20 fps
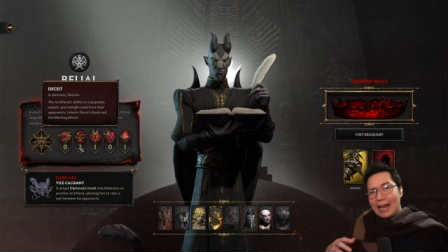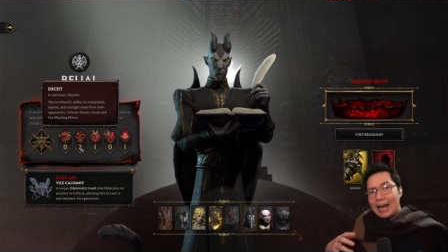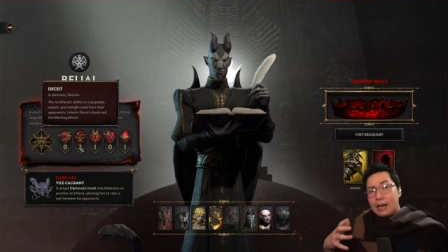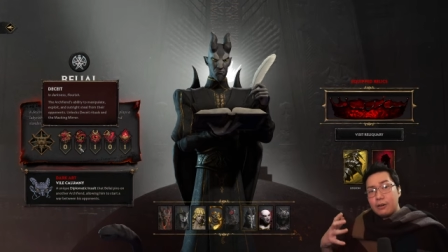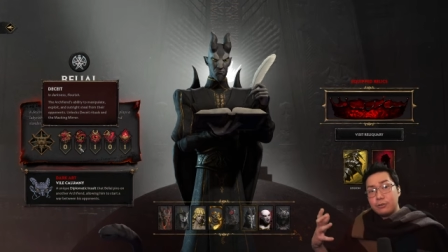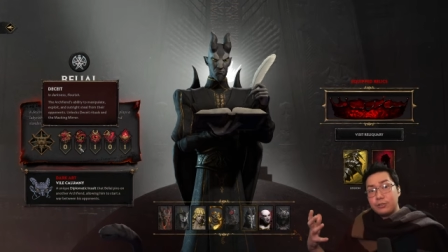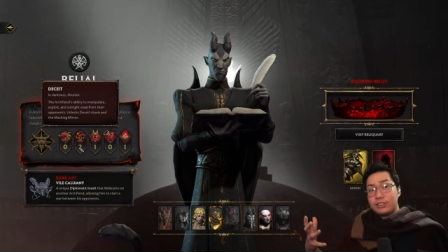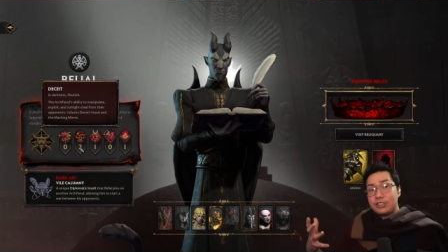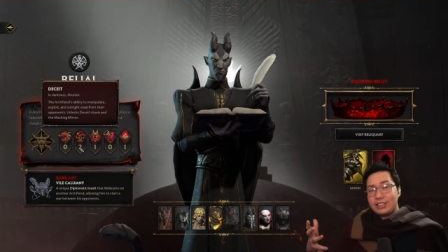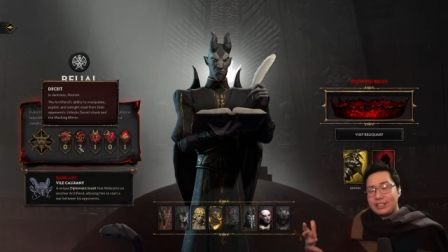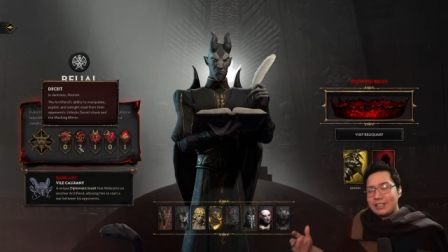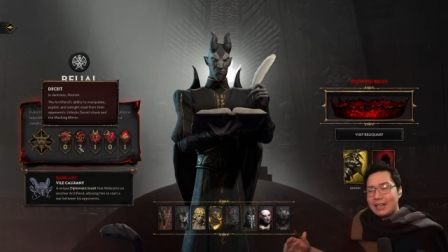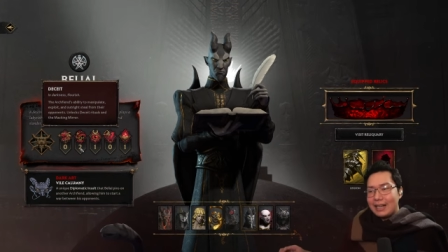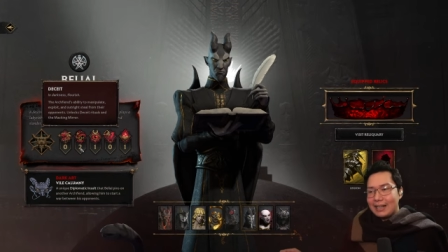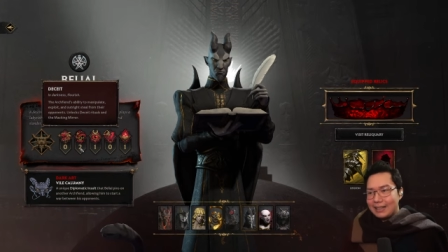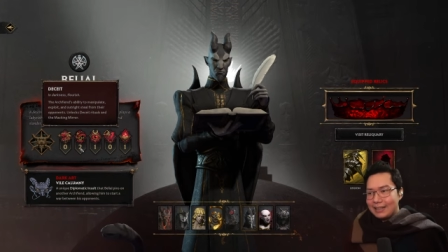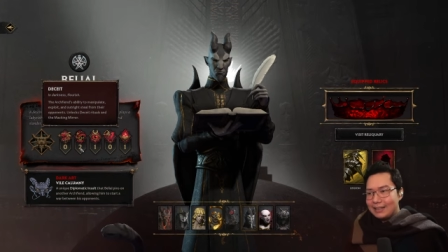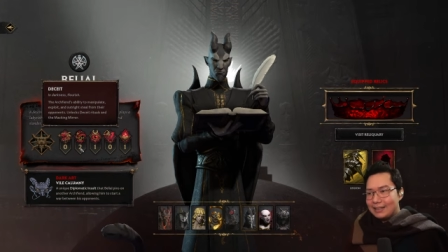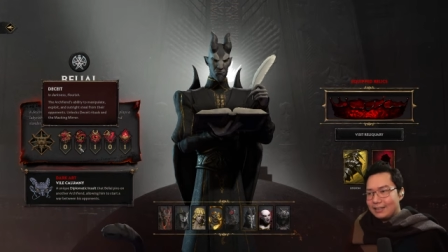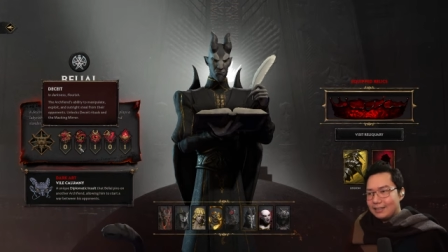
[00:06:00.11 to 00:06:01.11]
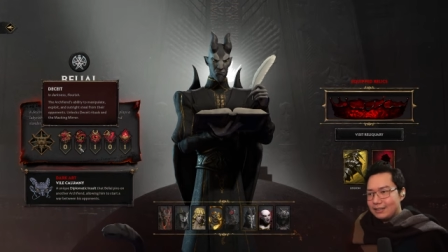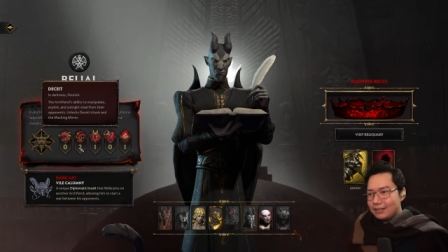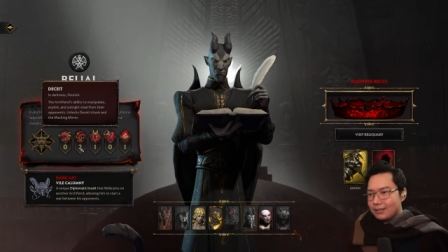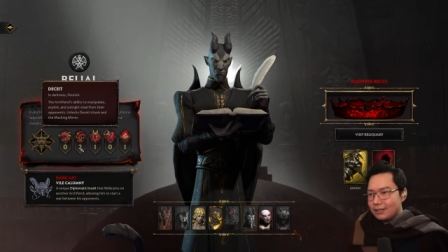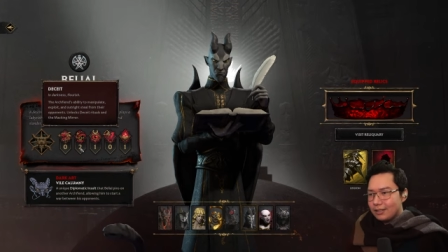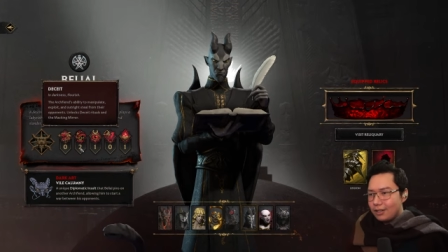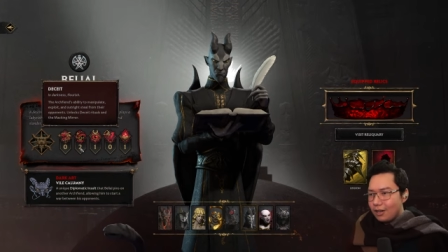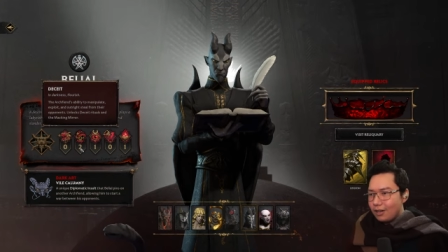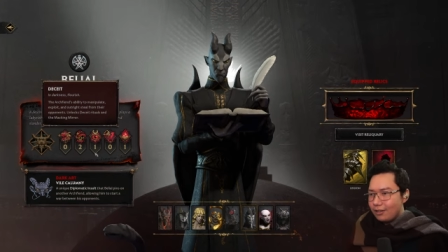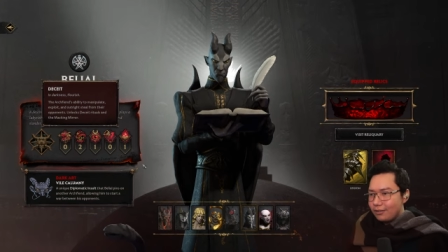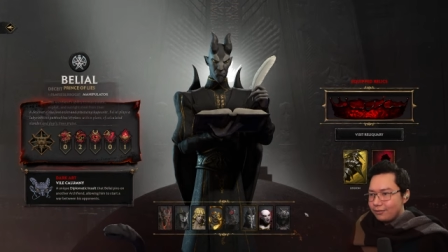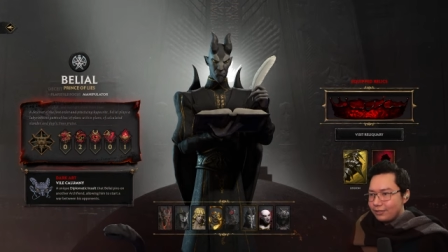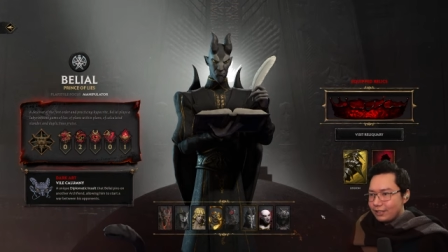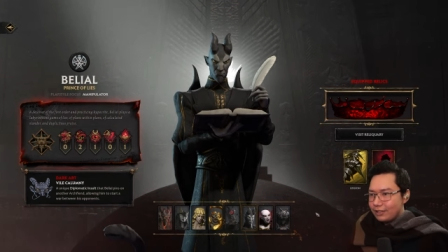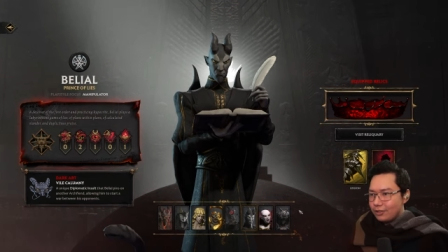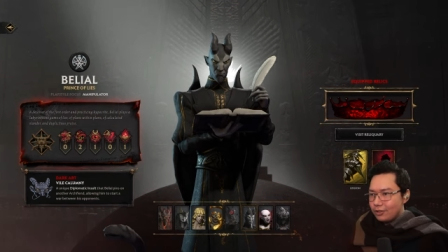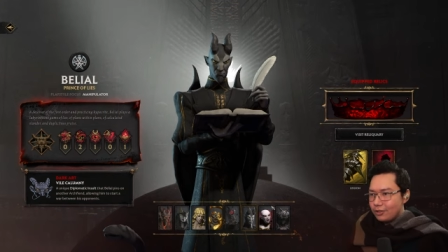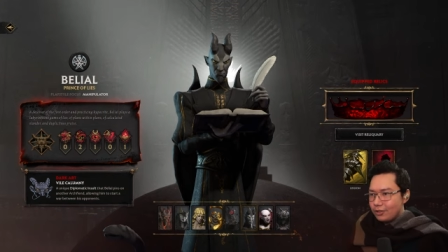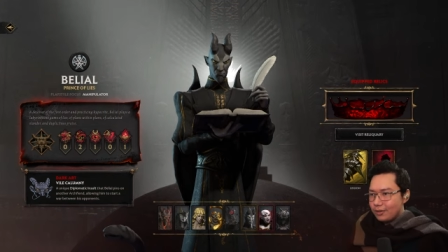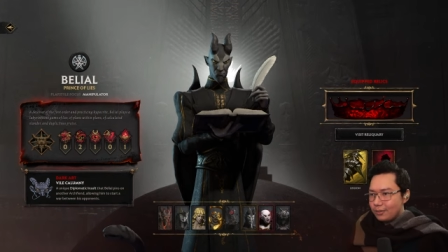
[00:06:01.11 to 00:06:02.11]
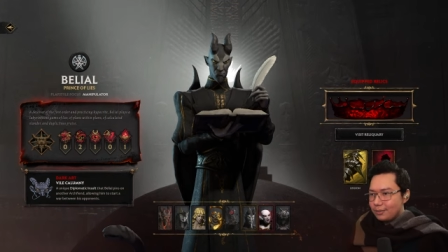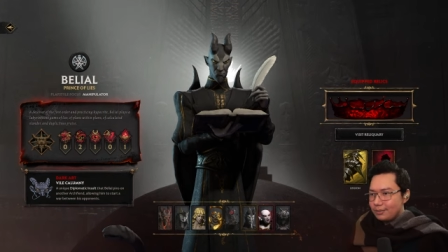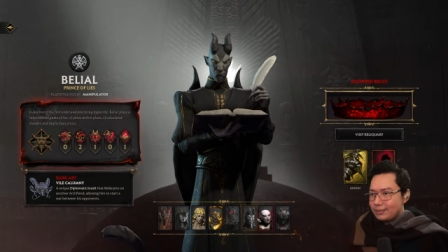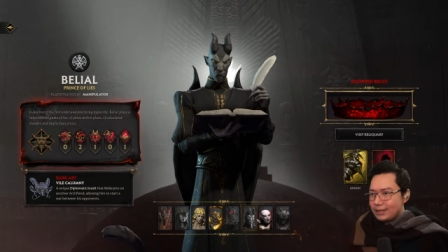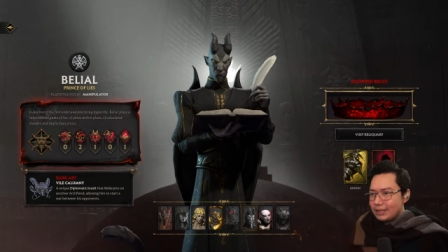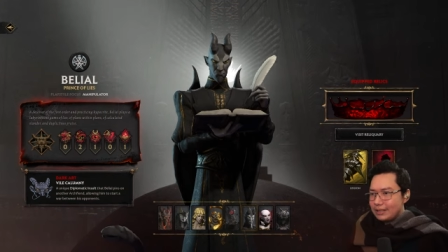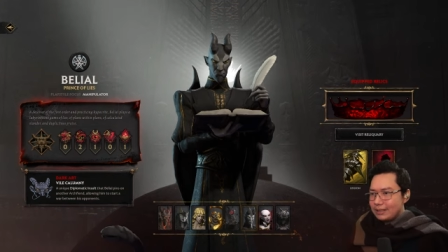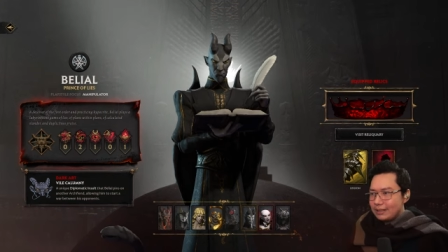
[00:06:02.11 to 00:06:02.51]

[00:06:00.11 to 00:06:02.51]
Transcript: outside of the norm,